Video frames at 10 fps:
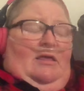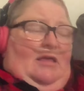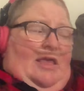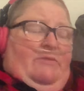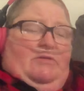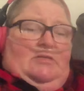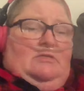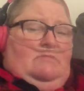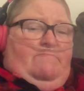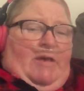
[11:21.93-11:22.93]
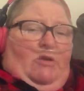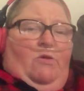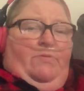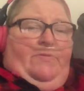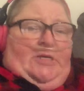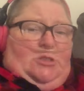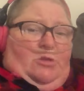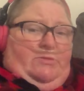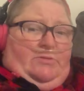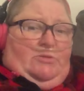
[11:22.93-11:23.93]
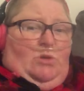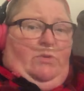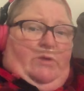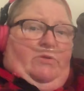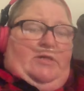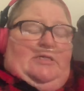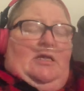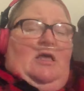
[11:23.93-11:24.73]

he was medical professional of some sort, whatever it was.